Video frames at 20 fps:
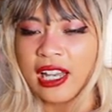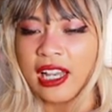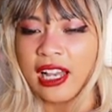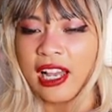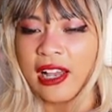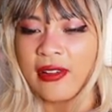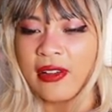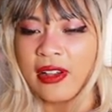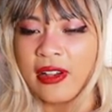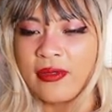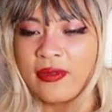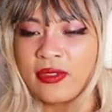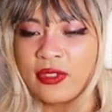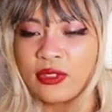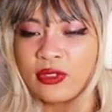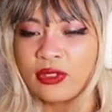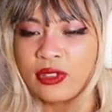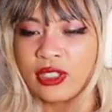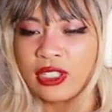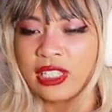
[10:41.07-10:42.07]
I have to
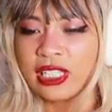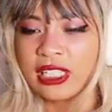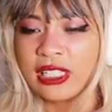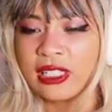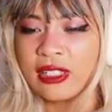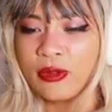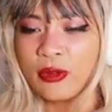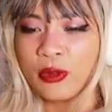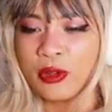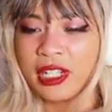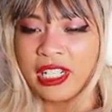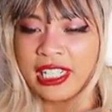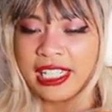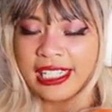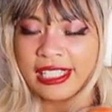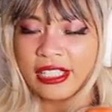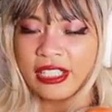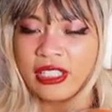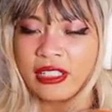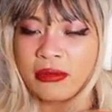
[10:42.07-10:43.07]
learn what it is